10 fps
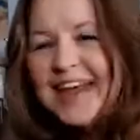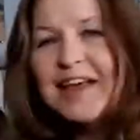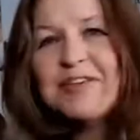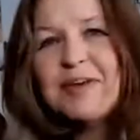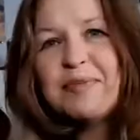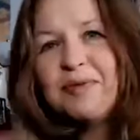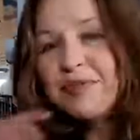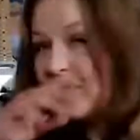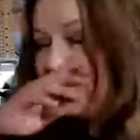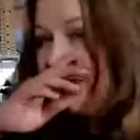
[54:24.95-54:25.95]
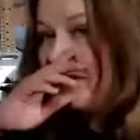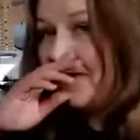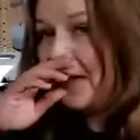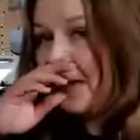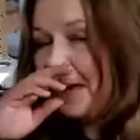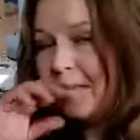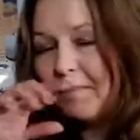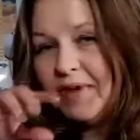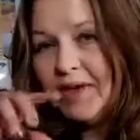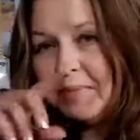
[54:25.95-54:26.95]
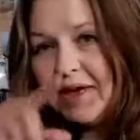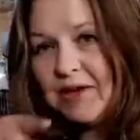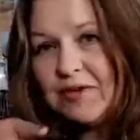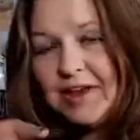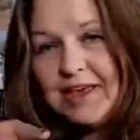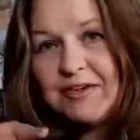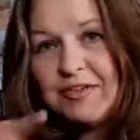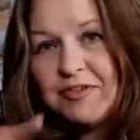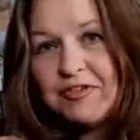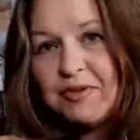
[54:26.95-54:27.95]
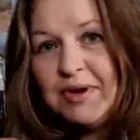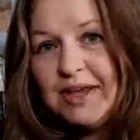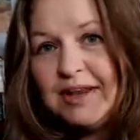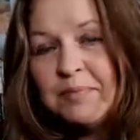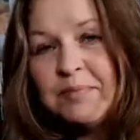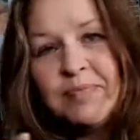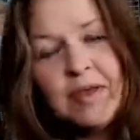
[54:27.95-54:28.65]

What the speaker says: Except I was reading my picking pattern again on the screen,